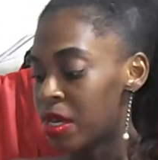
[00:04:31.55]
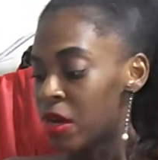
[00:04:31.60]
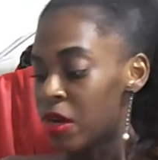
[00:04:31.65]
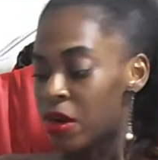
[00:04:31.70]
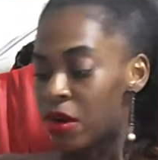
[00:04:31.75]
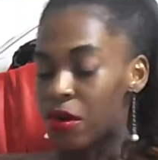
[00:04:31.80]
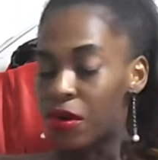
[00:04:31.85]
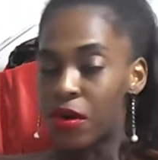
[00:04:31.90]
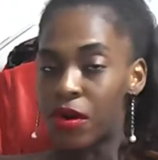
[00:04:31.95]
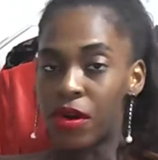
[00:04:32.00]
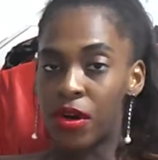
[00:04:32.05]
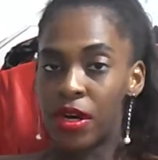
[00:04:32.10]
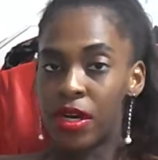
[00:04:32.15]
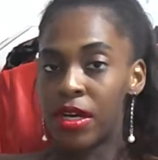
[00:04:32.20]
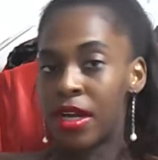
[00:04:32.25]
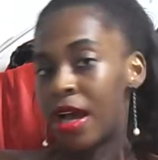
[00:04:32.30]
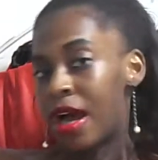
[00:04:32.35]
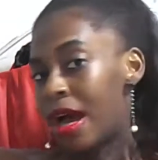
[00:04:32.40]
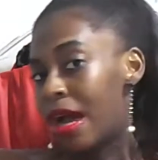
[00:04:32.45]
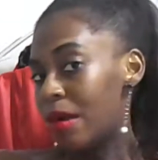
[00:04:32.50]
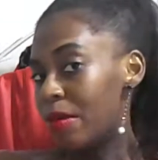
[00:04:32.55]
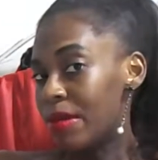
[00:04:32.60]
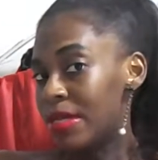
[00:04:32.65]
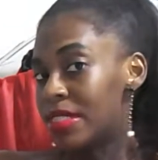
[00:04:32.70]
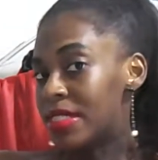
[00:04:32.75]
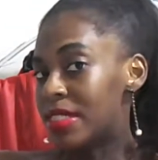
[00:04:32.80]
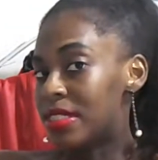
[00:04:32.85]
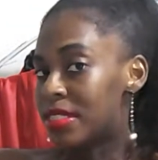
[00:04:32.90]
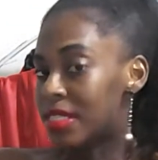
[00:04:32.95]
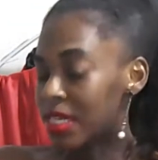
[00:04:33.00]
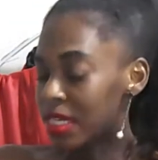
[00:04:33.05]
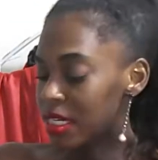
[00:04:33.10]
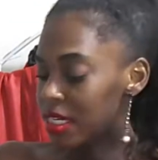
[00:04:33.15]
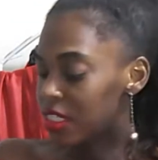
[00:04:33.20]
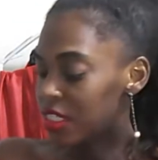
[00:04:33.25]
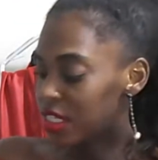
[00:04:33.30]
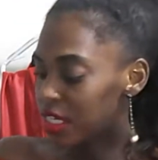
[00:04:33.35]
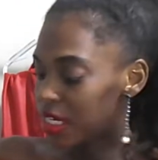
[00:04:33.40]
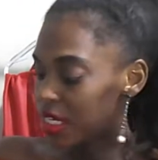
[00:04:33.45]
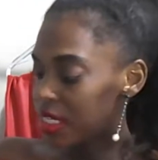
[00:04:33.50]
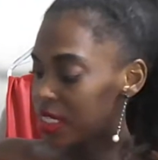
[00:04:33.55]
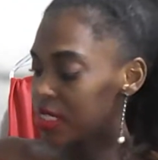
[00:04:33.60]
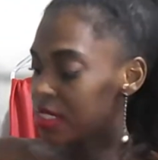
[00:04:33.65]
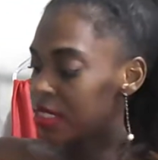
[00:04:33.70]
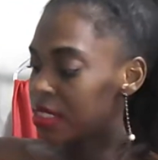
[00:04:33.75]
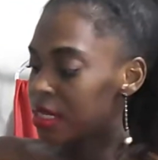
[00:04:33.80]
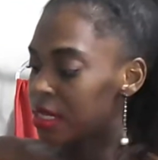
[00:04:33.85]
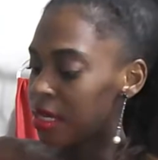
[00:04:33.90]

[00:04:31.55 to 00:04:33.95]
or high-waisted skinny jeans,